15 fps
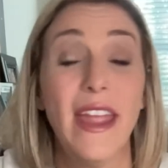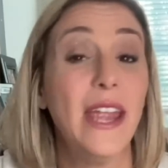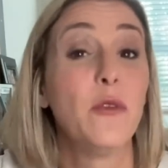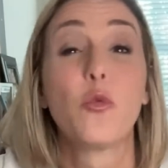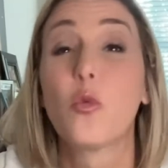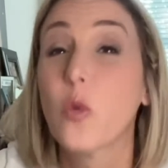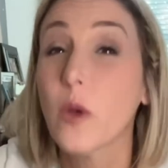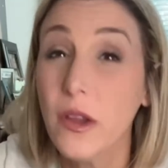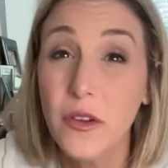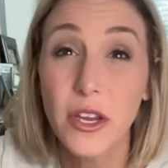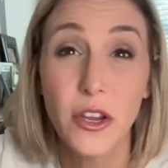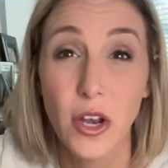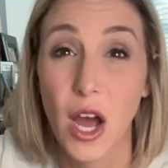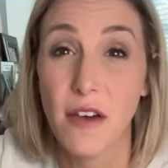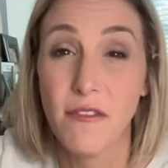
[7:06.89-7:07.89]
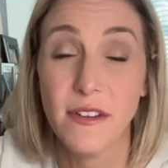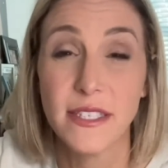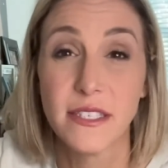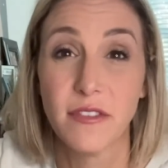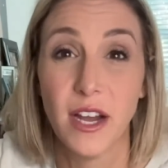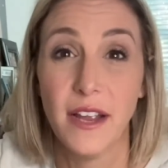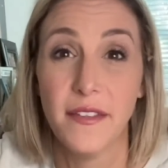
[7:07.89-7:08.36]
a really good
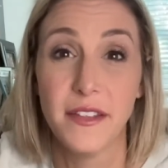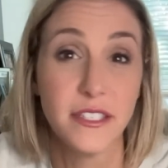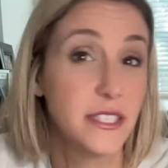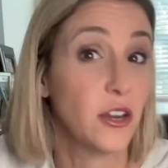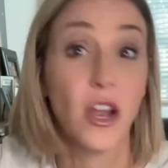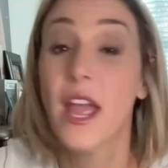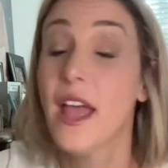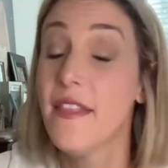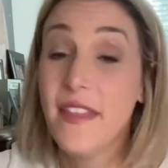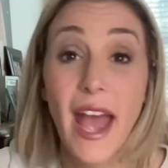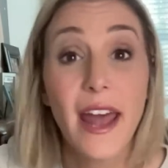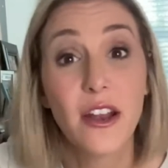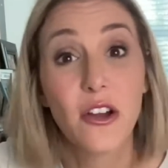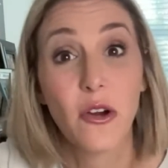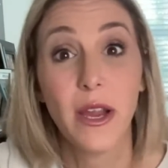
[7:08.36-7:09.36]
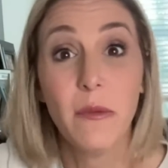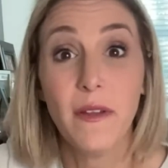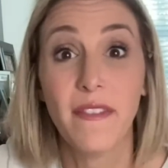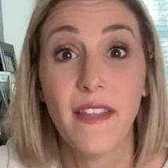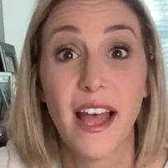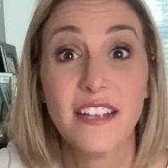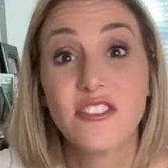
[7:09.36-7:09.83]
offensive line this year. They had a great
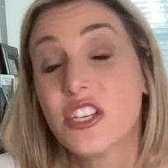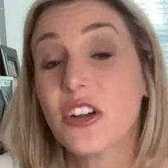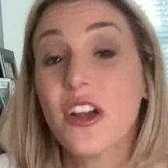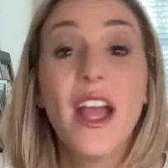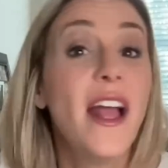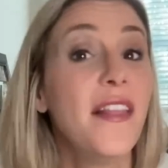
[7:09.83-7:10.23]
one last year.